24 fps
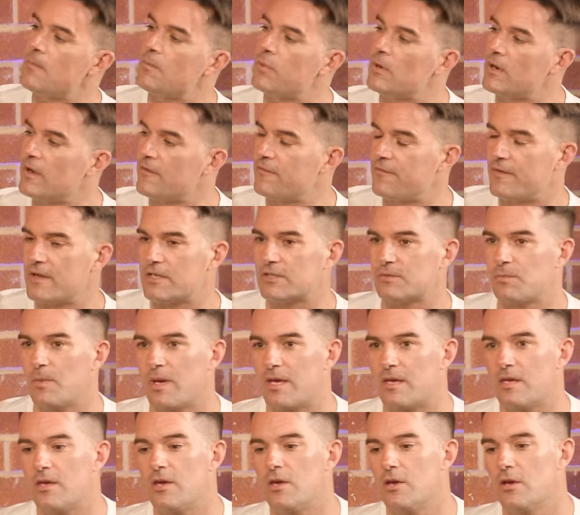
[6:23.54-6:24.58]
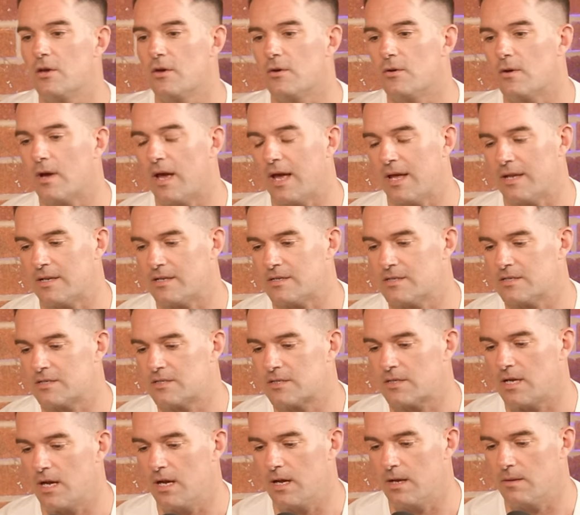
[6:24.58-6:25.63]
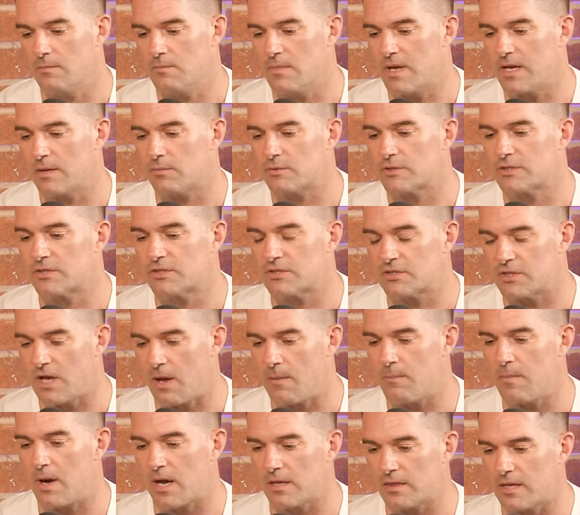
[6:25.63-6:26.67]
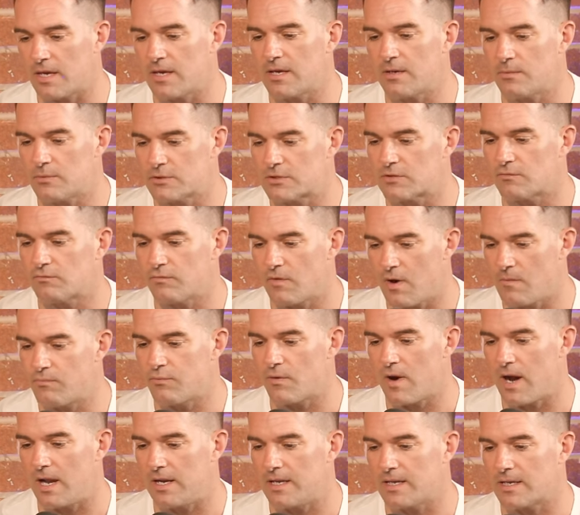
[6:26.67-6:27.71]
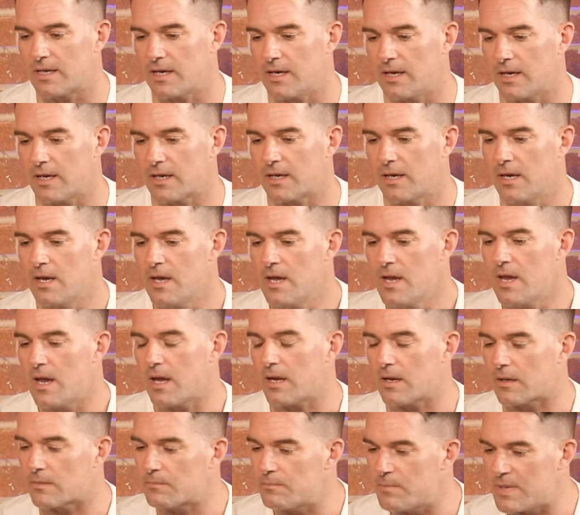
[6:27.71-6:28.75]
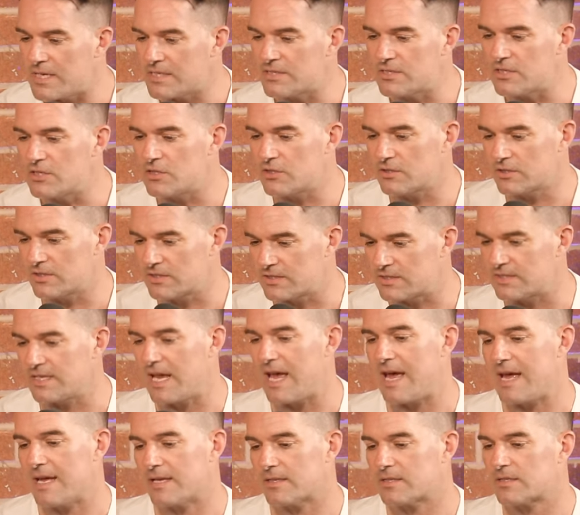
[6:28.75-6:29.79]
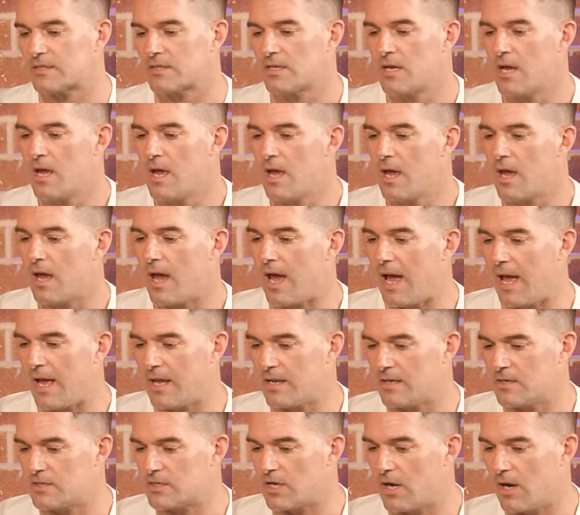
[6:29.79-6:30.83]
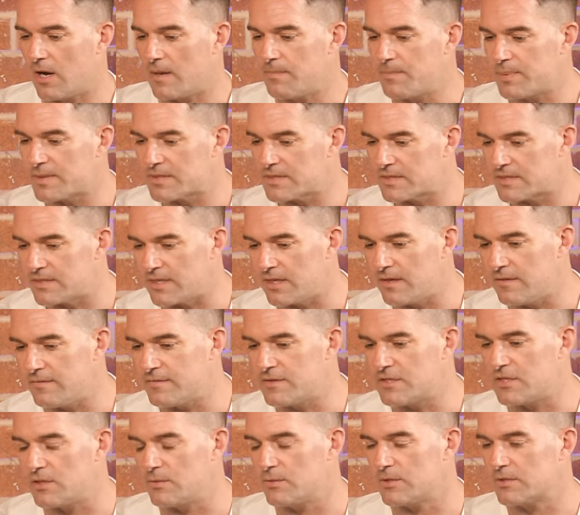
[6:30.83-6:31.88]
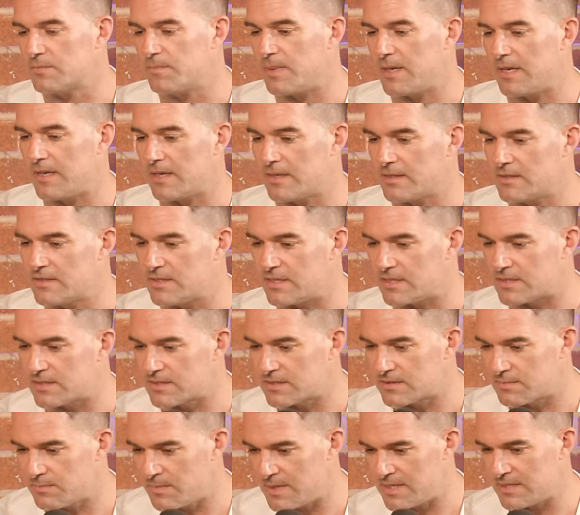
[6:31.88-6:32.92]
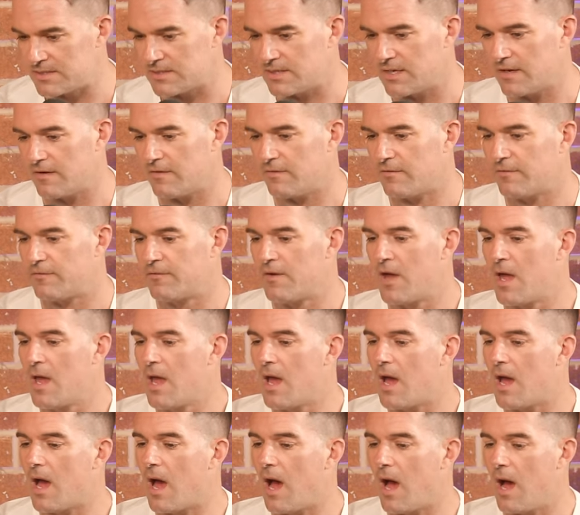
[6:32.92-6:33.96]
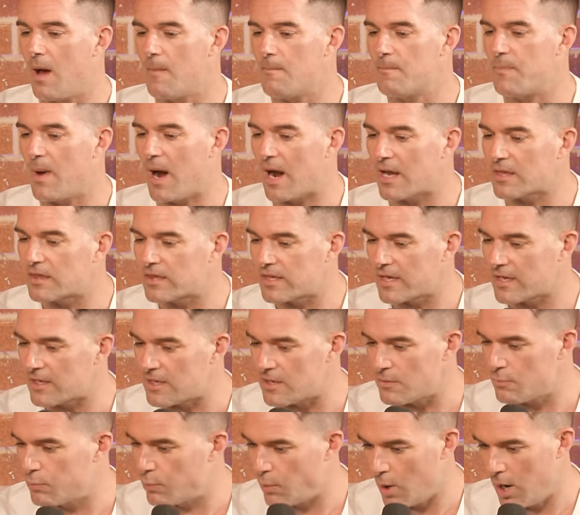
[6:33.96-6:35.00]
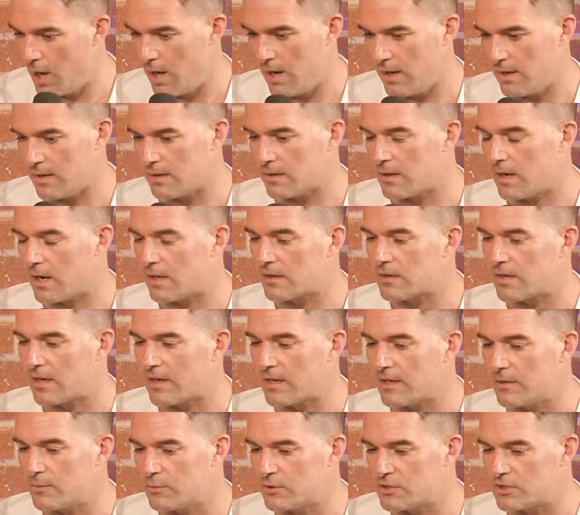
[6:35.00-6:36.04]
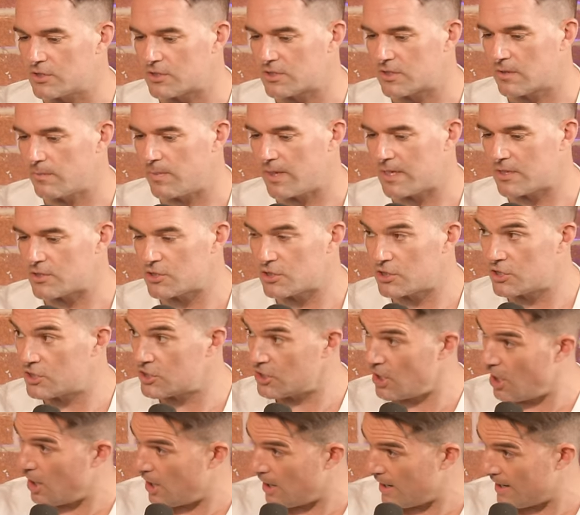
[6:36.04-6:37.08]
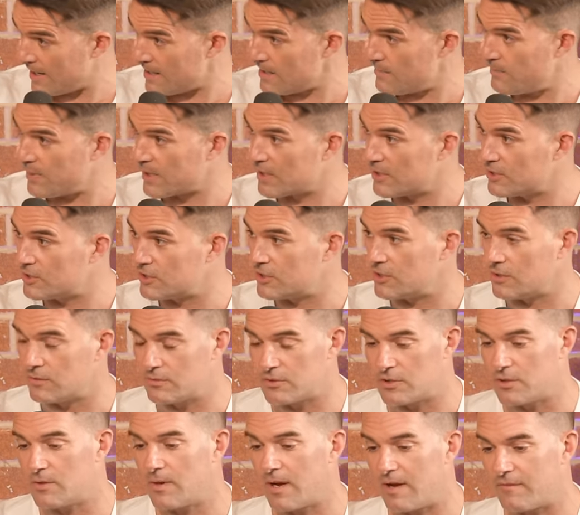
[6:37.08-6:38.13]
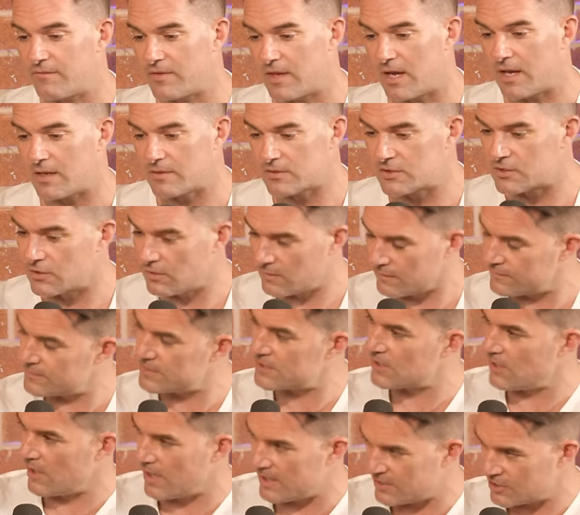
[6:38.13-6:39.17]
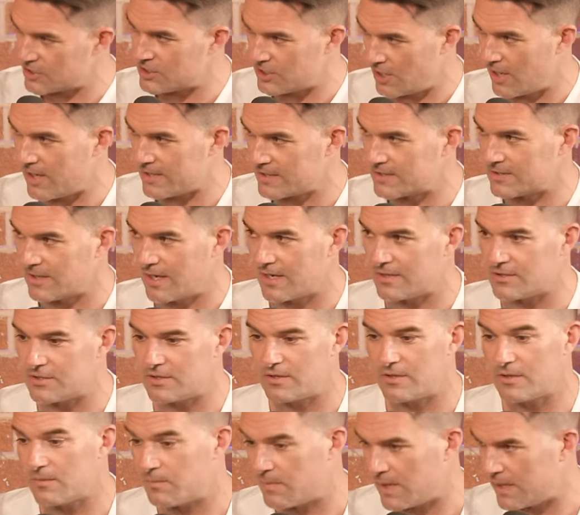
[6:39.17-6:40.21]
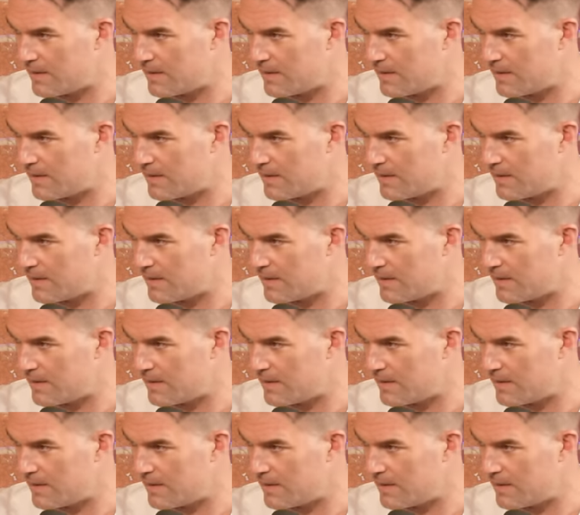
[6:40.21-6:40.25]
I remember when I first met you, and it was some, I think it was a Rob Riley gig, and I'd missed your set, and I perceived you as being dismissive, but I think you weren't. I think you were just a bit shy because you do have that sort of slight shy side to you that yeah.